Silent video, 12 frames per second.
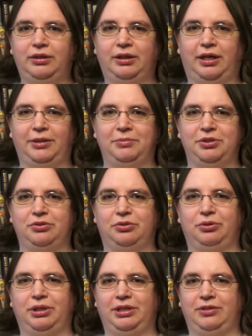got him to
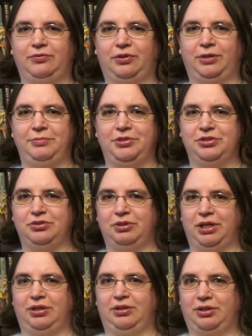agree for him
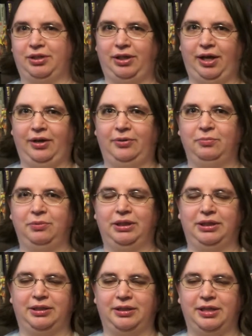to come
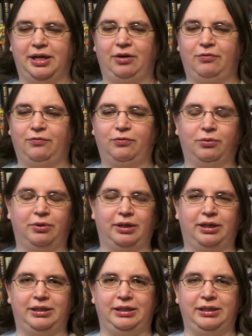there
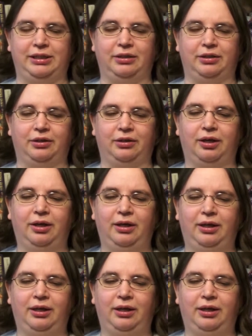for a year,